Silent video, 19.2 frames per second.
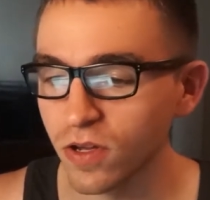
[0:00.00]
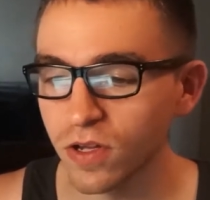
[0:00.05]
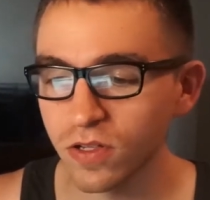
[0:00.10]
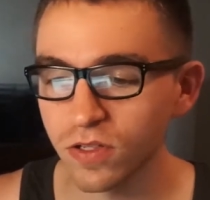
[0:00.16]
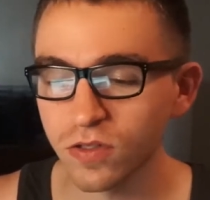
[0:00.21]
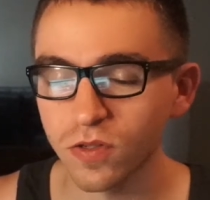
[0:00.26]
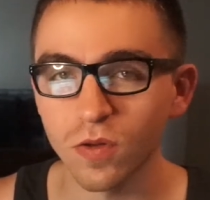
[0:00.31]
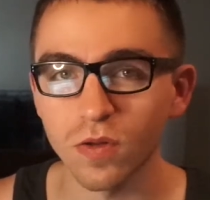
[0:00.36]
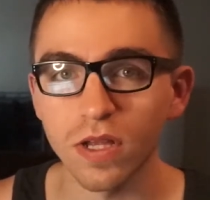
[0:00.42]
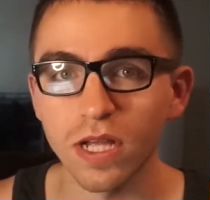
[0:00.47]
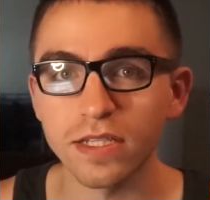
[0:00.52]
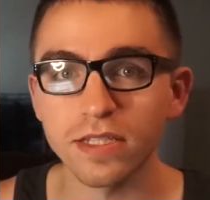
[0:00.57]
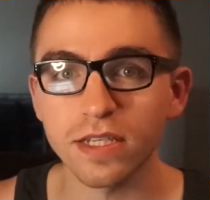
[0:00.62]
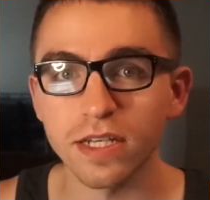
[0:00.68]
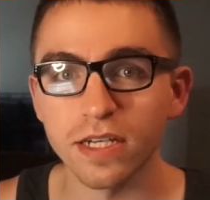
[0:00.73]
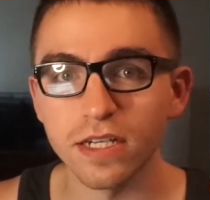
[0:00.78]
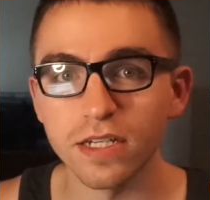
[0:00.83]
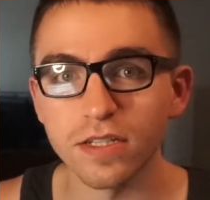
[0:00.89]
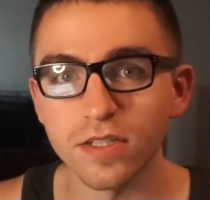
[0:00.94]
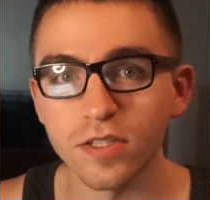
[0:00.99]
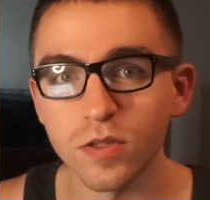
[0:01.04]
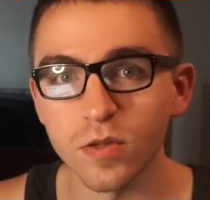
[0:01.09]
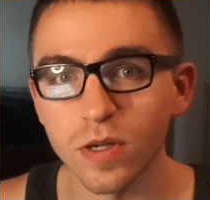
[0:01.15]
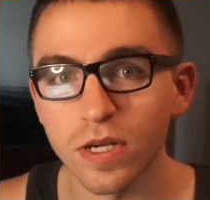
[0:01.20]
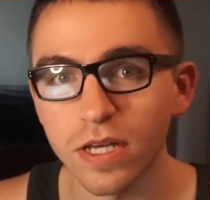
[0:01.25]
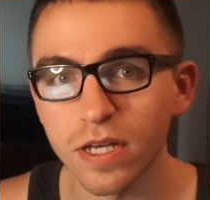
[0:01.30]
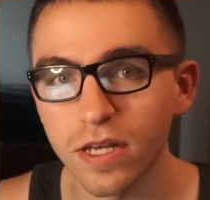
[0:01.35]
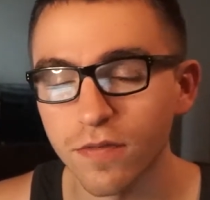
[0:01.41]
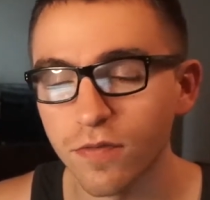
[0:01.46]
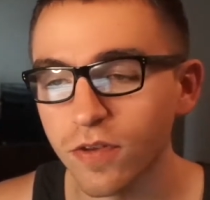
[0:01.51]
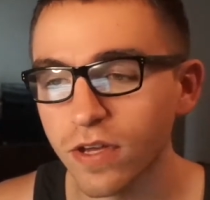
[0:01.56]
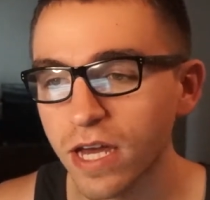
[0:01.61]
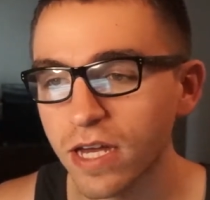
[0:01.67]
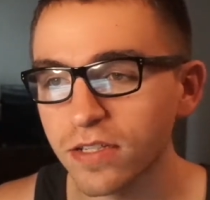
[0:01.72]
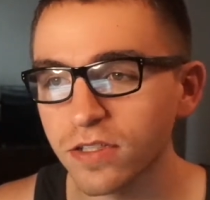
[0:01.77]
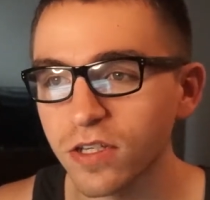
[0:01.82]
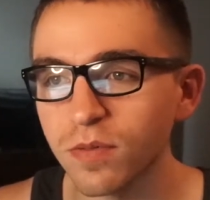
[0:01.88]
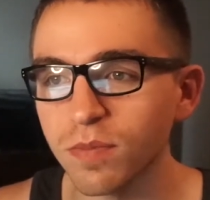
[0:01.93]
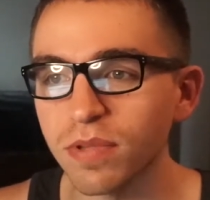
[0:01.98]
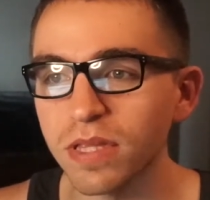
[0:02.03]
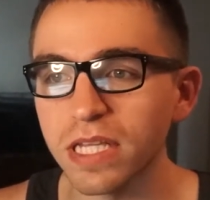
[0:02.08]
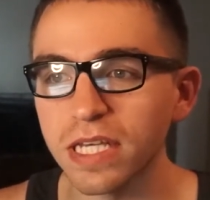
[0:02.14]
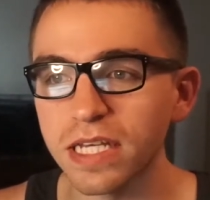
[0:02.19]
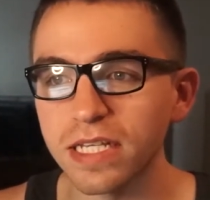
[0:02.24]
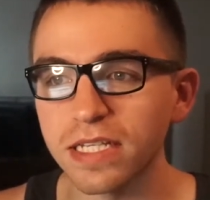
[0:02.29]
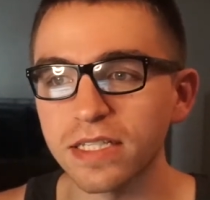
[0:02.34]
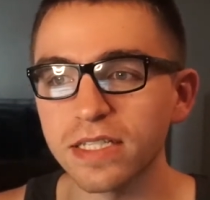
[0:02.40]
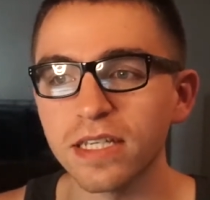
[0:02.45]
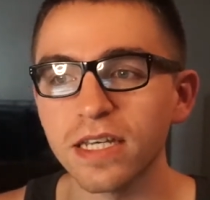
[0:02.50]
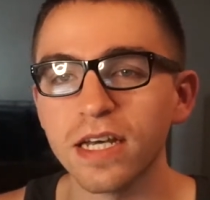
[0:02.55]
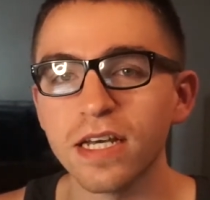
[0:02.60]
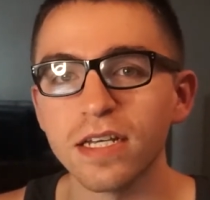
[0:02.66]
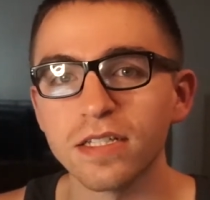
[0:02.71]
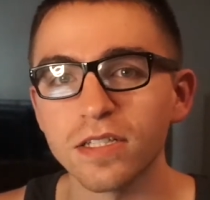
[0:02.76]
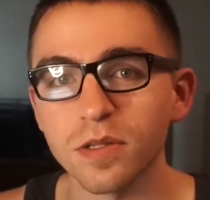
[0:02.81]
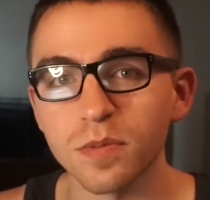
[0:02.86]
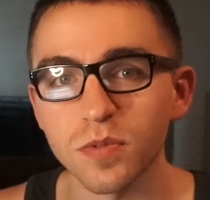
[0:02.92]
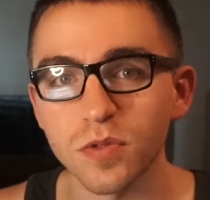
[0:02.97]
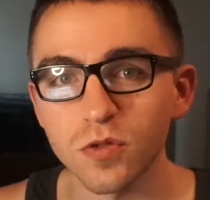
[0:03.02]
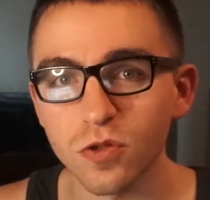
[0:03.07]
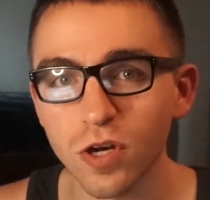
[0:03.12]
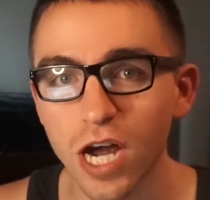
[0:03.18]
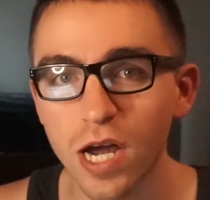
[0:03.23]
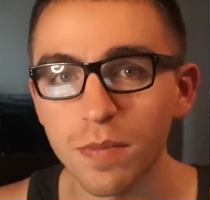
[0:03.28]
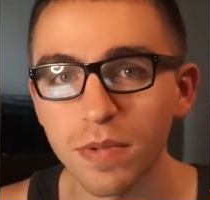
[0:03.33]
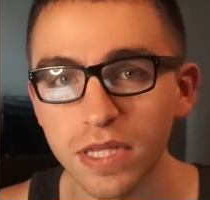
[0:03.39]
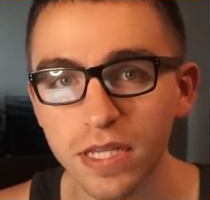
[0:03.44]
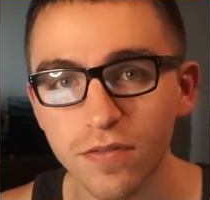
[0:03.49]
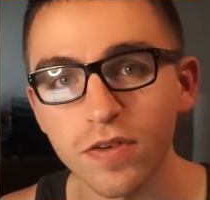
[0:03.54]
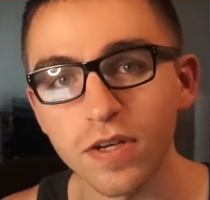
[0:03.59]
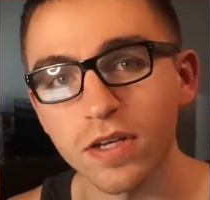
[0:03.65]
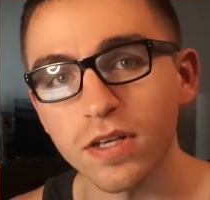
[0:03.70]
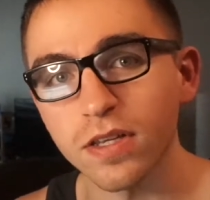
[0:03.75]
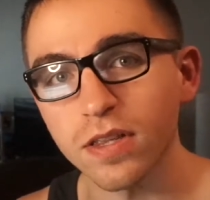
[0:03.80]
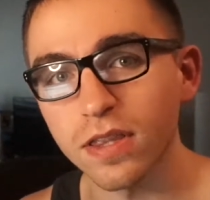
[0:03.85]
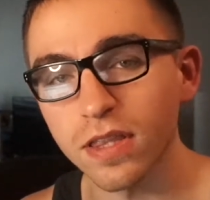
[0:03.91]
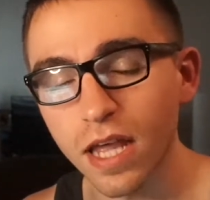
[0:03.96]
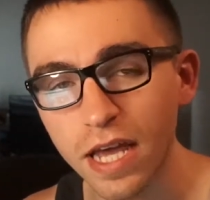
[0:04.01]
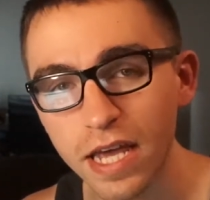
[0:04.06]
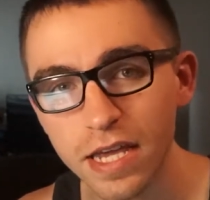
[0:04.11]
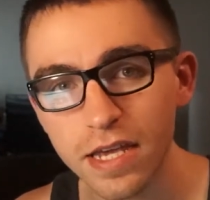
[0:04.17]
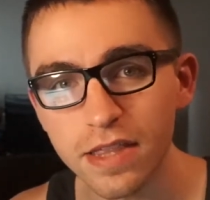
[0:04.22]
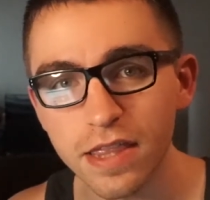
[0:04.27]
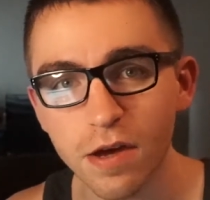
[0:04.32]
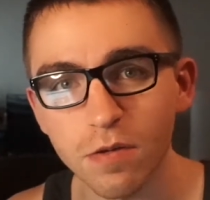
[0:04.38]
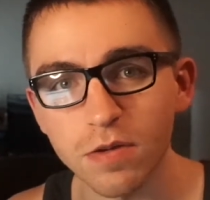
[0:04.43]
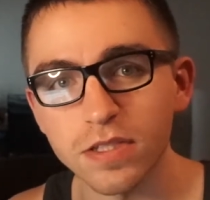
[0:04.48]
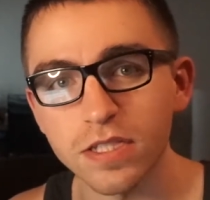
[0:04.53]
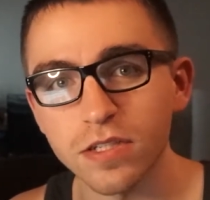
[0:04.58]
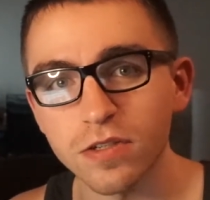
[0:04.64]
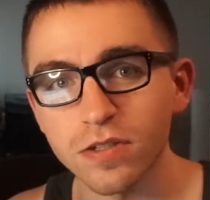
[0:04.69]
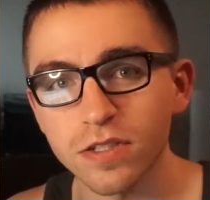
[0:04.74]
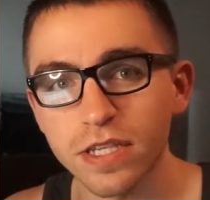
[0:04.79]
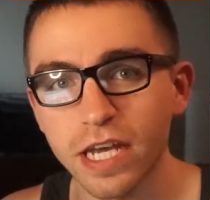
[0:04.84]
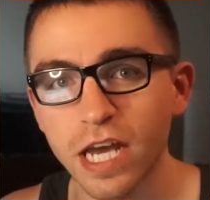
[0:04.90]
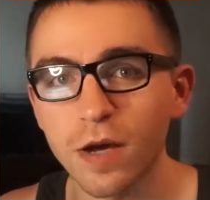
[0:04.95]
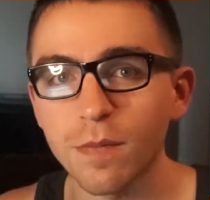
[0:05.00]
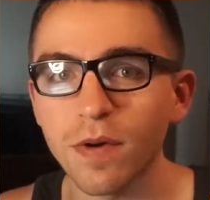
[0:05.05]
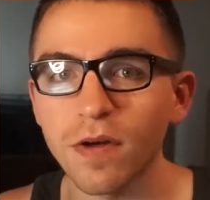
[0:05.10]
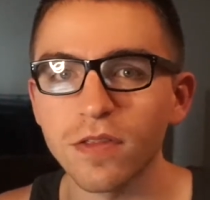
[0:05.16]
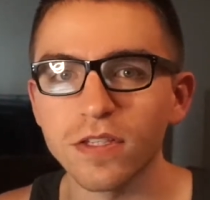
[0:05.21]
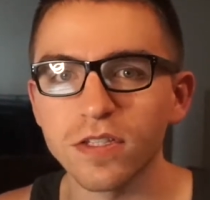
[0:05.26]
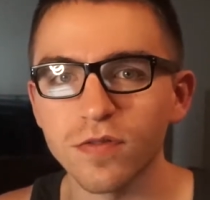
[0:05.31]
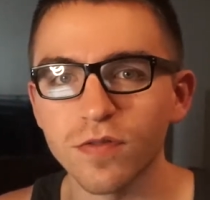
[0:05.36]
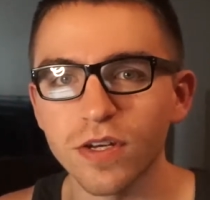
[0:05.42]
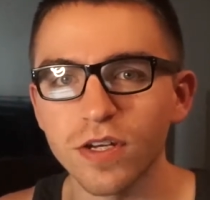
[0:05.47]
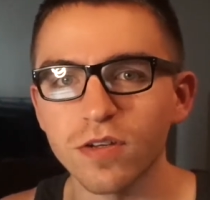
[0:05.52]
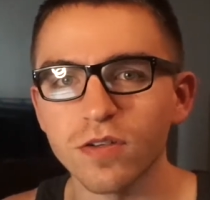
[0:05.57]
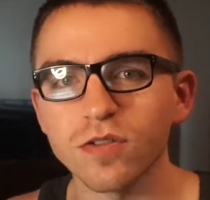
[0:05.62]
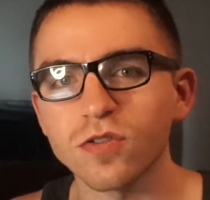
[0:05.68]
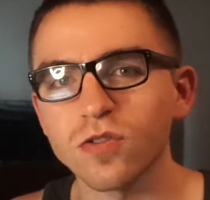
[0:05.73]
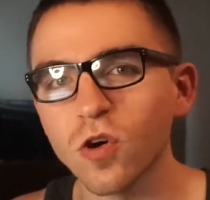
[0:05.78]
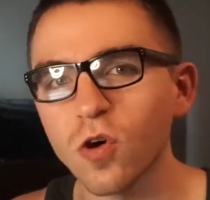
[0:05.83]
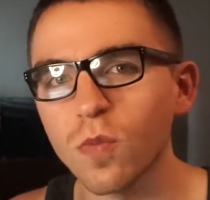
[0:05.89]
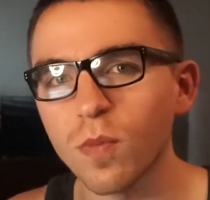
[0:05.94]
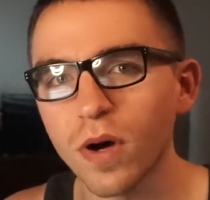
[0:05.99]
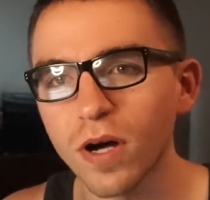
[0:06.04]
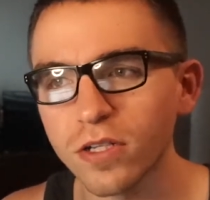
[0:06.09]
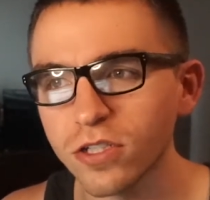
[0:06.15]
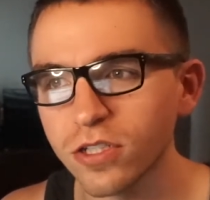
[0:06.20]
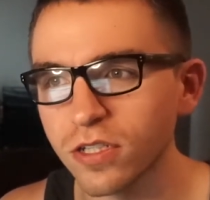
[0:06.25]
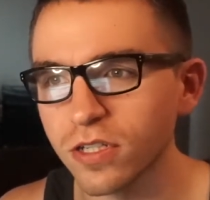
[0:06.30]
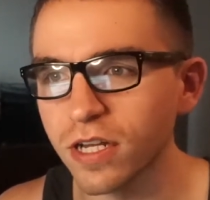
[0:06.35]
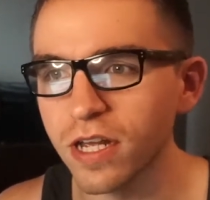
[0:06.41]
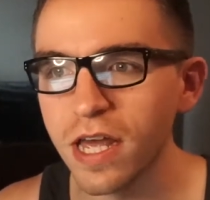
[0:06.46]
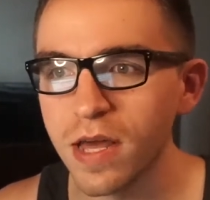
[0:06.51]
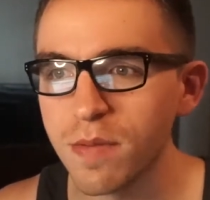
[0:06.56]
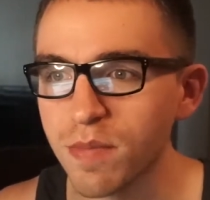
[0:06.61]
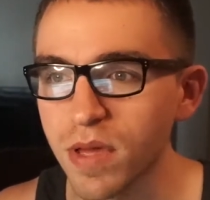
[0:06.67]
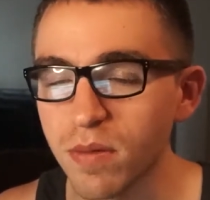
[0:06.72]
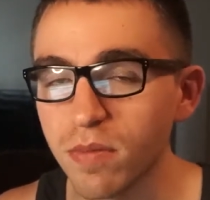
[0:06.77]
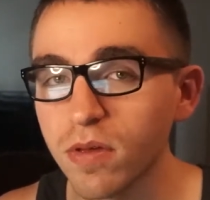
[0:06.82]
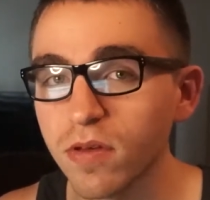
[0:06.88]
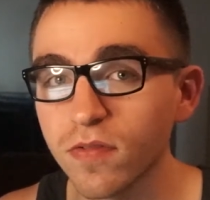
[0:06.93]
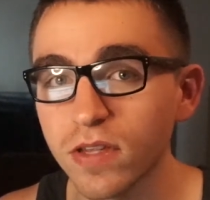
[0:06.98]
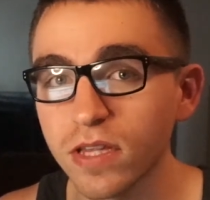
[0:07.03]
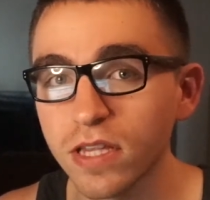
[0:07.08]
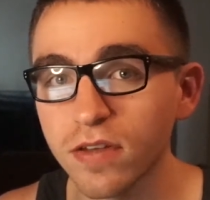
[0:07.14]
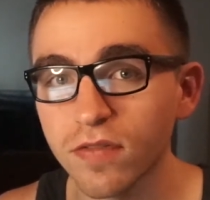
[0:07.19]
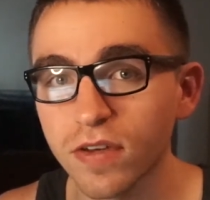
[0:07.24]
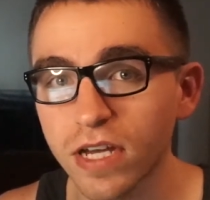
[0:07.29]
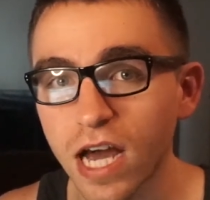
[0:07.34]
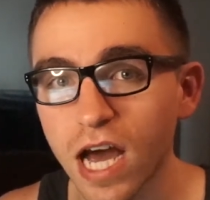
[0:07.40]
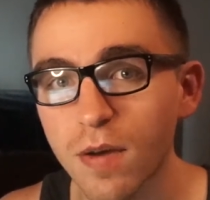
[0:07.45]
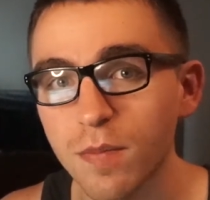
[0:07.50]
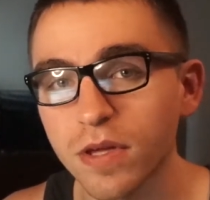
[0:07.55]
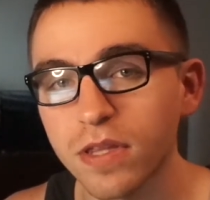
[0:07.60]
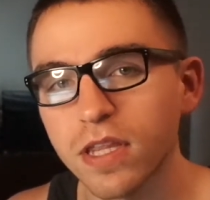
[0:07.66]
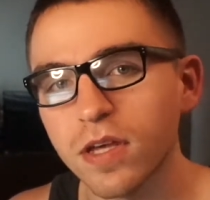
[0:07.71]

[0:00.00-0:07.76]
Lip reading: So let's get into it. If you guys could please subscribe and leave a like, that would seriously help out this video so much, and maybe even leave a comment.